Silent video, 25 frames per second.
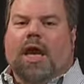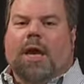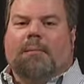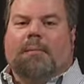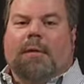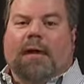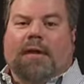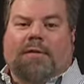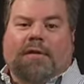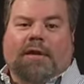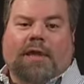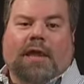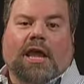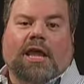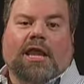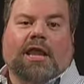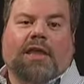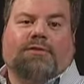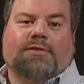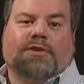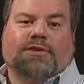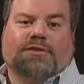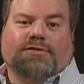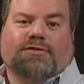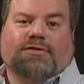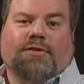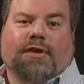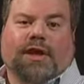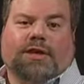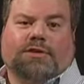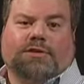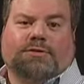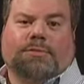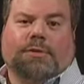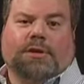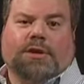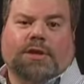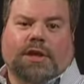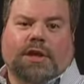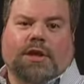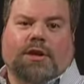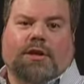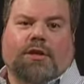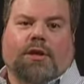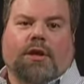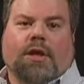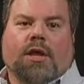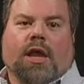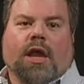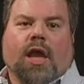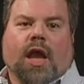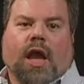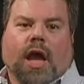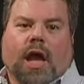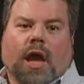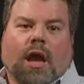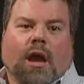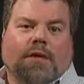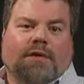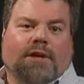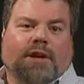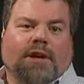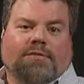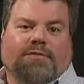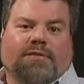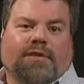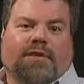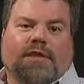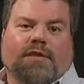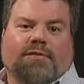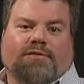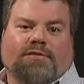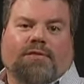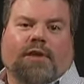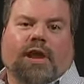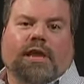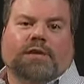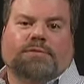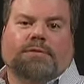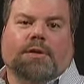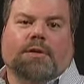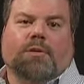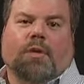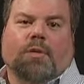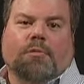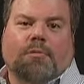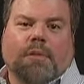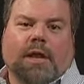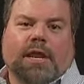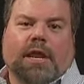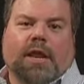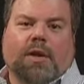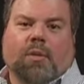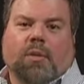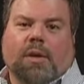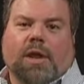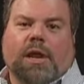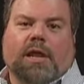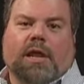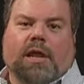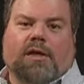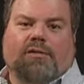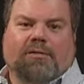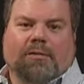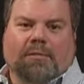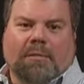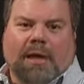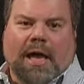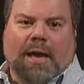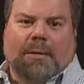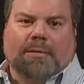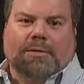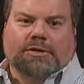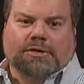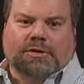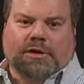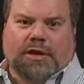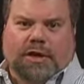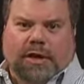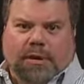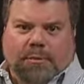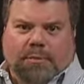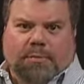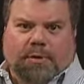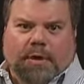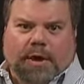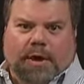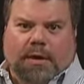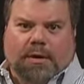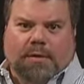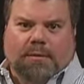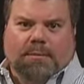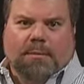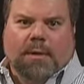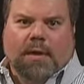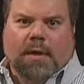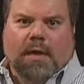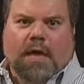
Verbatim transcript: By the end of his freshman year, 150 freshmen were meeting weekly for Bible study and prayer.